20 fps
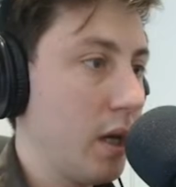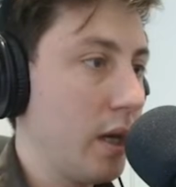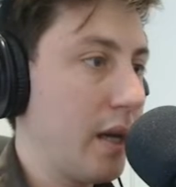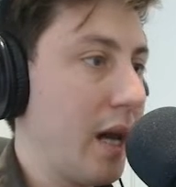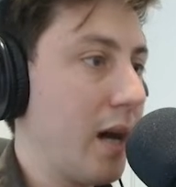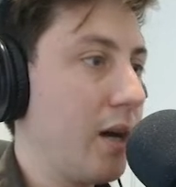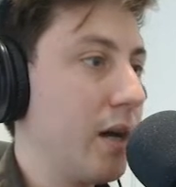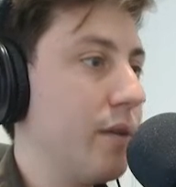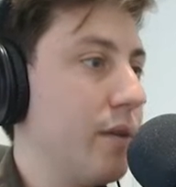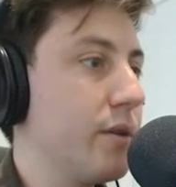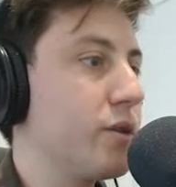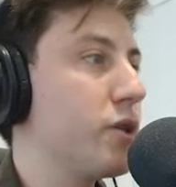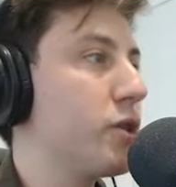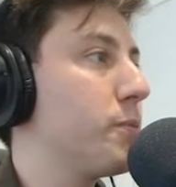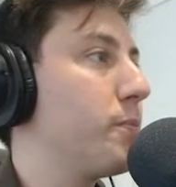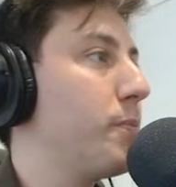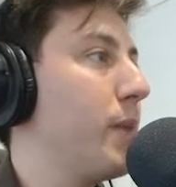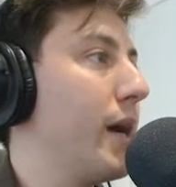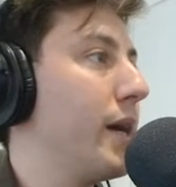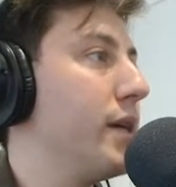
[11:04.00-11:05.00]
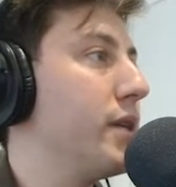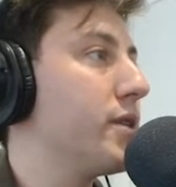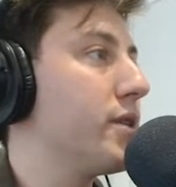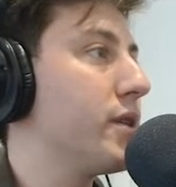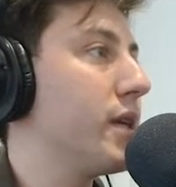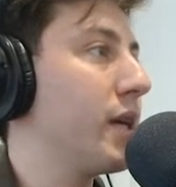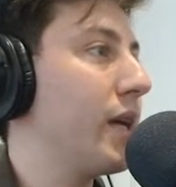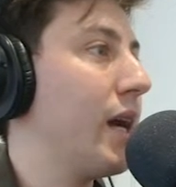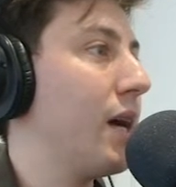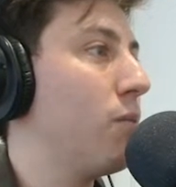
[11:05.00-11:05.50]
now in the
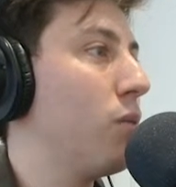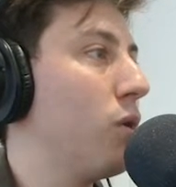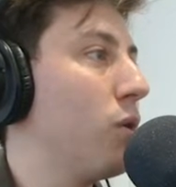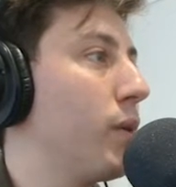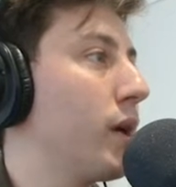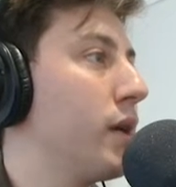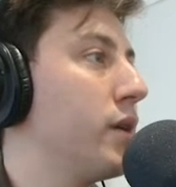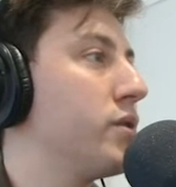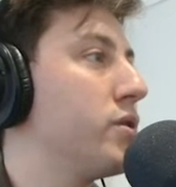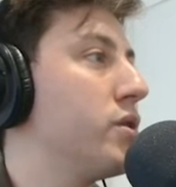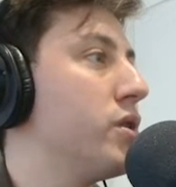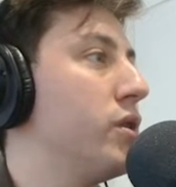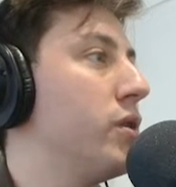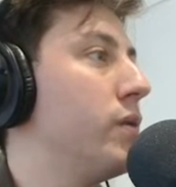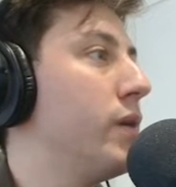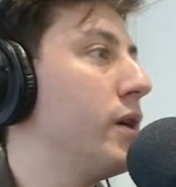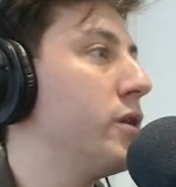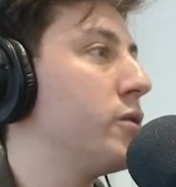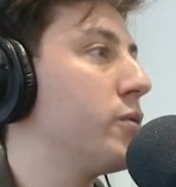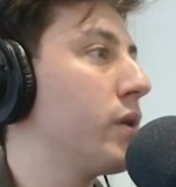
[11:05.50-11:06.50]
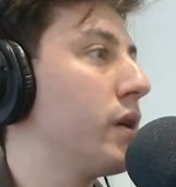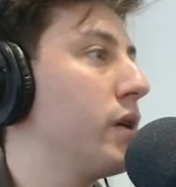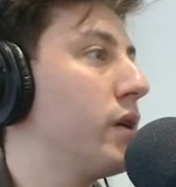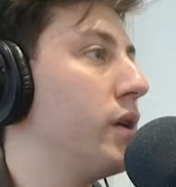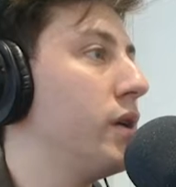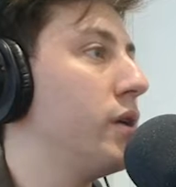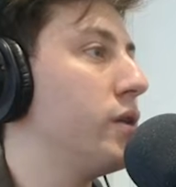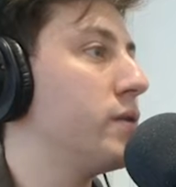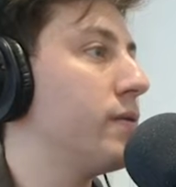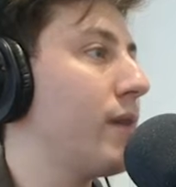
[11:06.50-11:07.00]
space, again, what we're going to do is we're going to
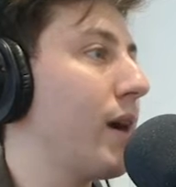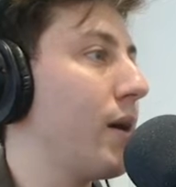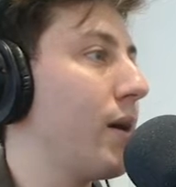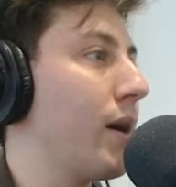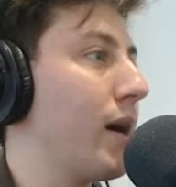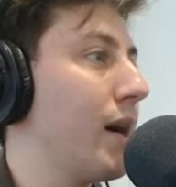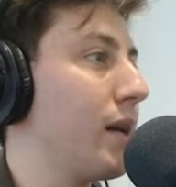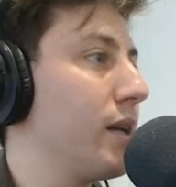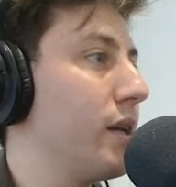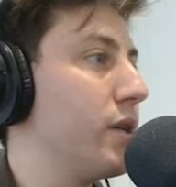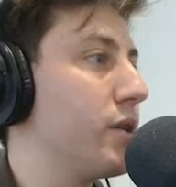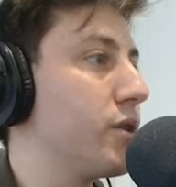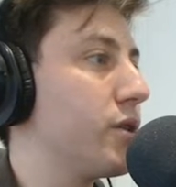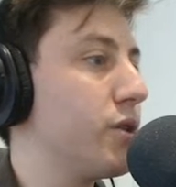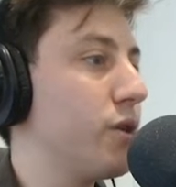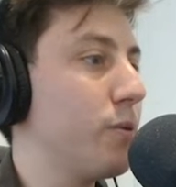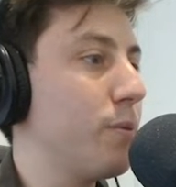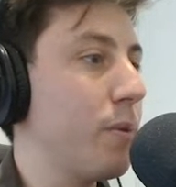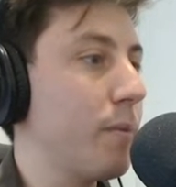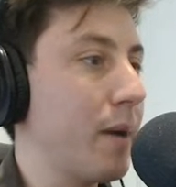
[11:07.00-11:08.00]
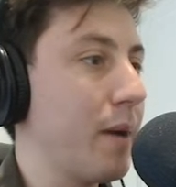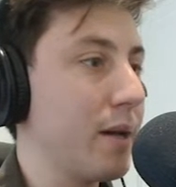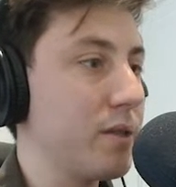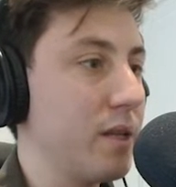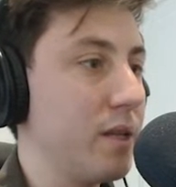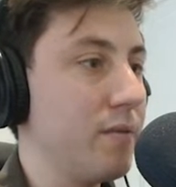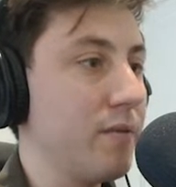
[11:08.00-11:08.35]
use Valhalla Supermassive.